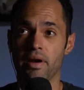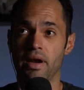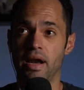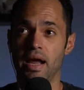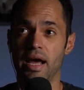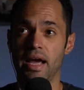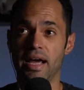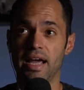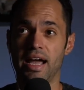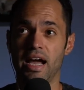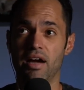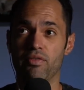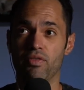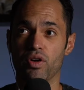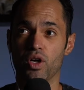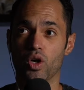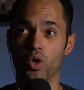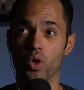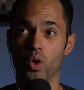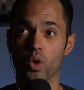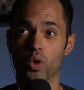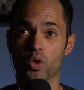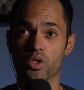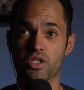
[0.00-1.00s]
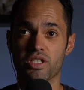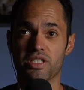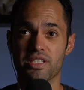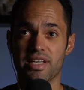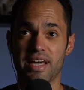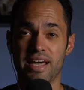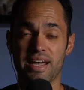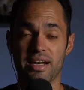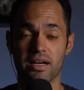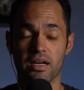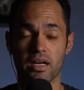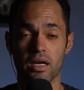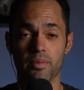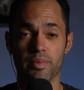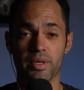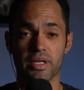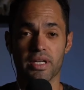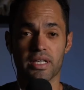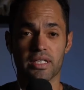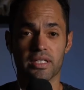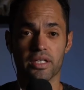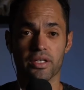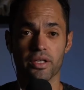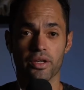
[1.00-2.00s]
I have a goal set coming
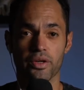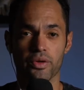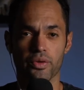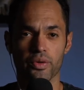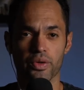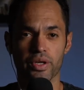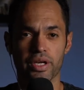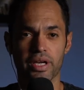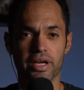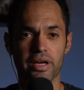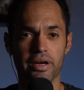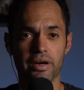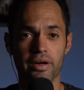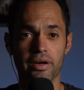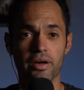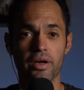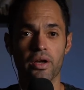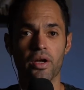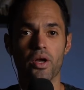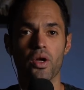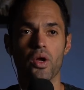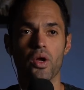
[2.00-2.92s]
into the new year